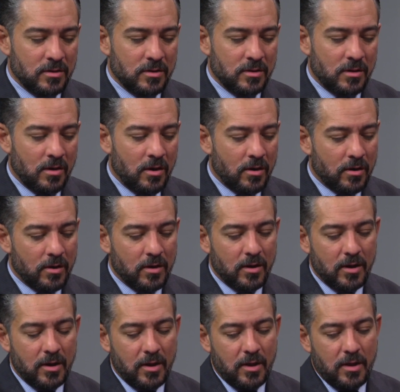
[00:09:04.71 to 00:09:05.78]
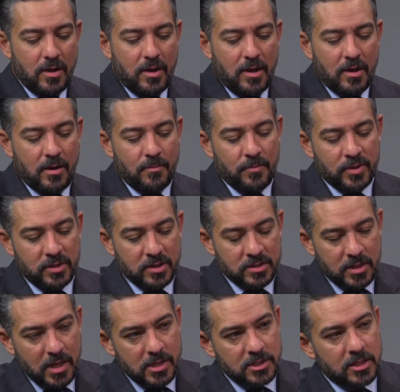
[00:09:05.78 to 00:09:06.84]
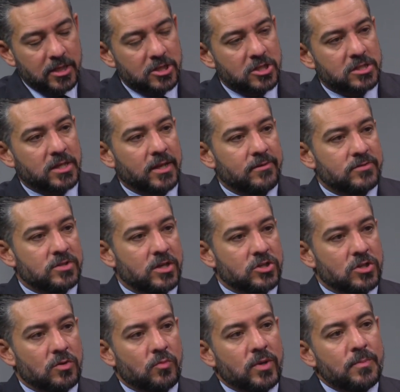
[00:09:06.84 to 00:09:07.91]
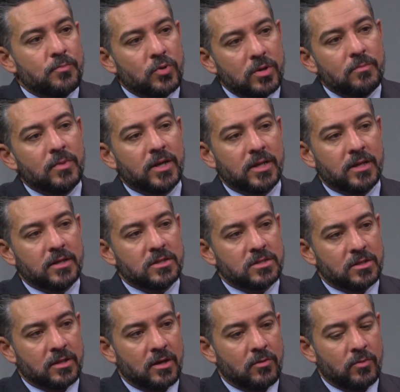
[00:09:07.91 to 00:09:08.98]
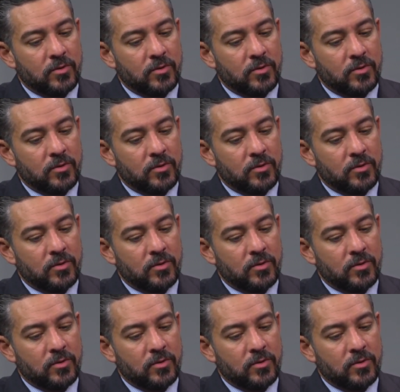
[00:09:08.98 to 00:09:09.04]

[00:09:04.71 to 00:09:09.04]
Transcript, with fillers: uh are. Uh, but this last legislative session, we put money into there.